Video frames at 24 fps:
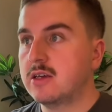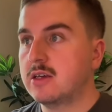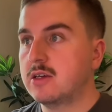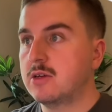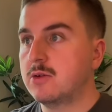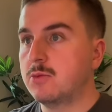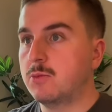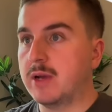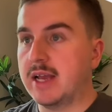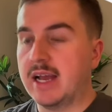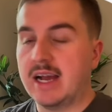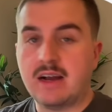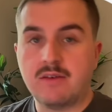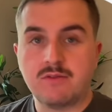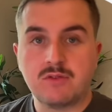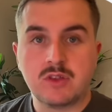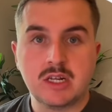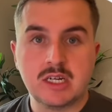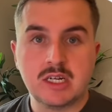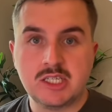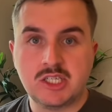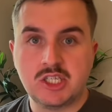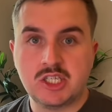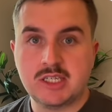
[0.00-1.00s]
We have the
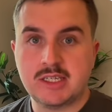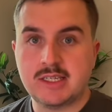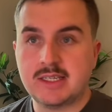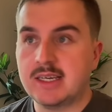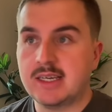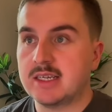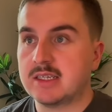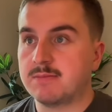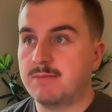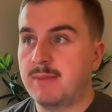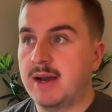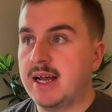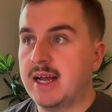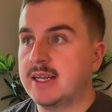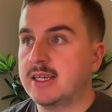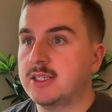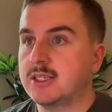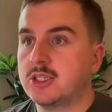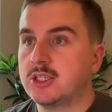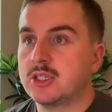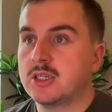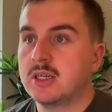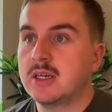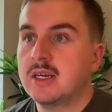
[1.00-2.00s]
logistics
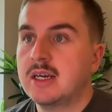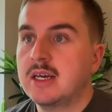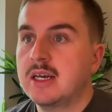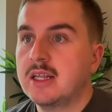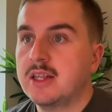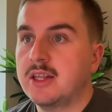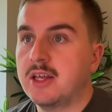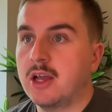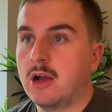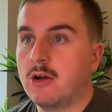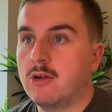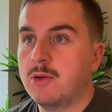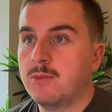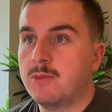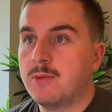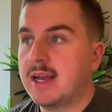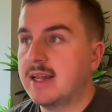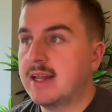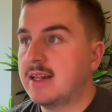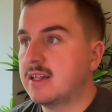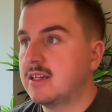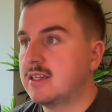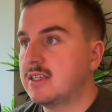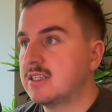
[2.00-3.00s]
managed. The only way
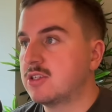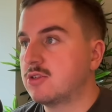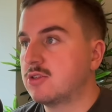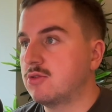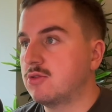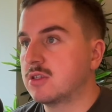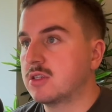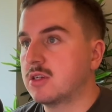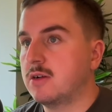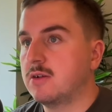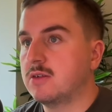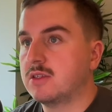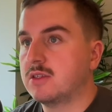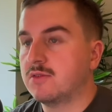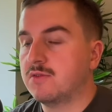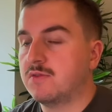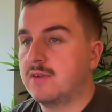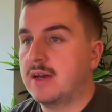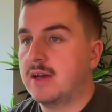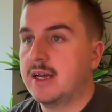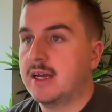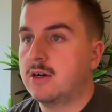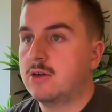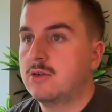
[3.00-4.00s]
that this store is going to
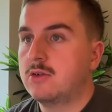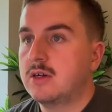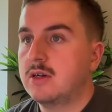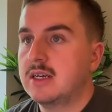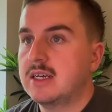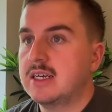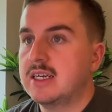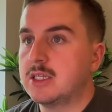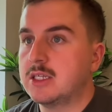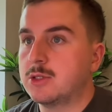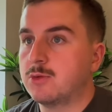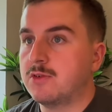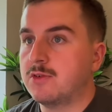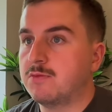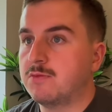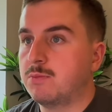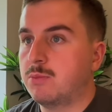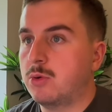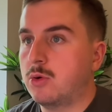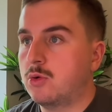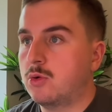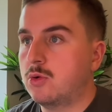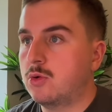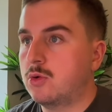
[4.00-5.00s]
fail is with
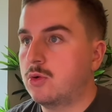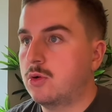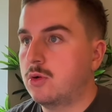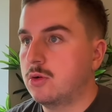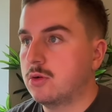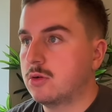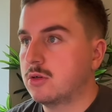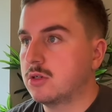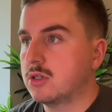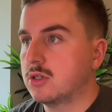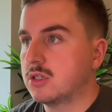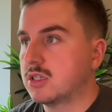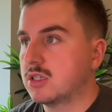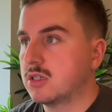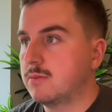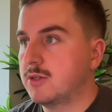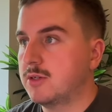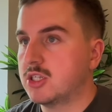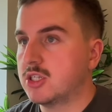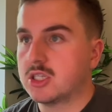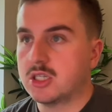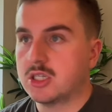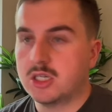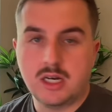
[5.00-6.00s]
poor customer
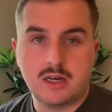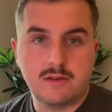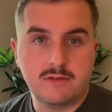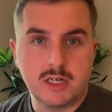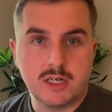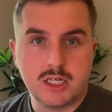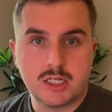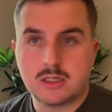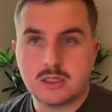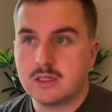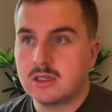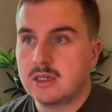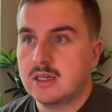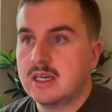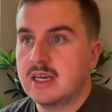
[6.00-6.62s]
service.